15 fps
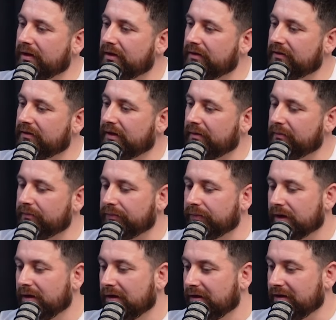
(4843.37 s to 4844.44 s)
And
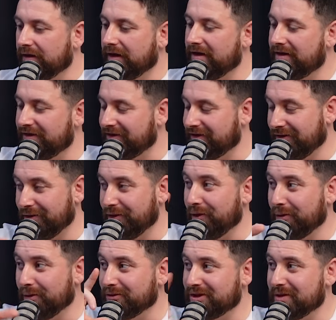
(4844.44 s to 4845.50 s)
the
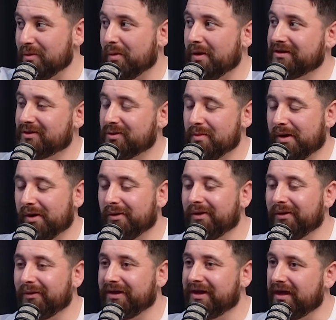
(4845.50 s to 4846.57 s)
local gym I went to with my
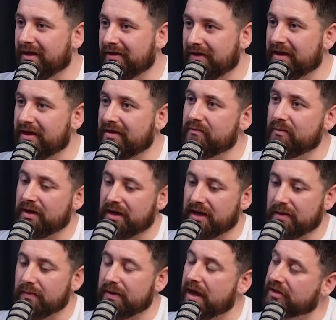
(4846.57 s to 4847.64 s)
uncle, they give
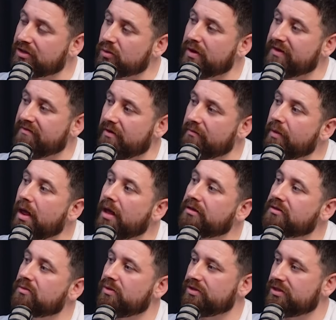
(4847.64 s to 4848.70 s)
me EPH 25
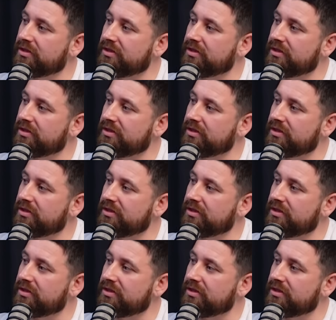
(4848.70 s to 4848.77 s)
plus, which